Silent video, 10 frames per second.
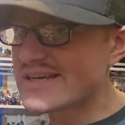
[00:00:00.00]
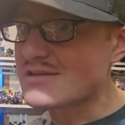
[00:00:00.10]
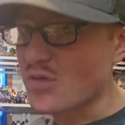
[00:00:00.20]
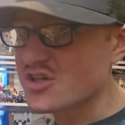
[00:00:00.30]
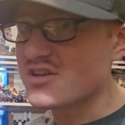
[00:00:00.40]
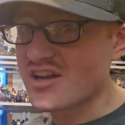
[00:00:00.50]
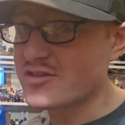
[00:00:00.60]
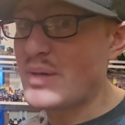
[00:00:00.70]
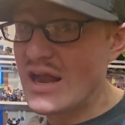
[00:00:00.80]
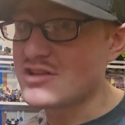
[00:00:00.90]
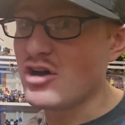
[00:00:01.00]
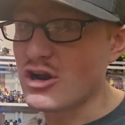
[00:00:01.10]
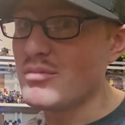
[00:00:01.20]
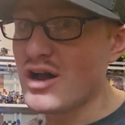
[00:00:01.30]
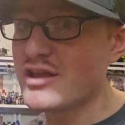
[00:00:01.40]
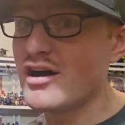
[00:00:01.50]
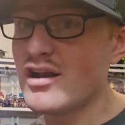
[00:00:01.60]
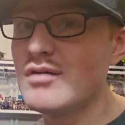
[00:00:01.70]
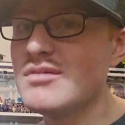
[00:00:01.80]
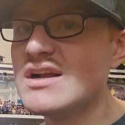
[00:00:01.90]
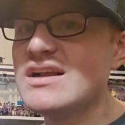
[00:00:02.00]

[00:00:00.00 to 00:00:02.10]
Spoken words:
As much as I spent a ton of money on them,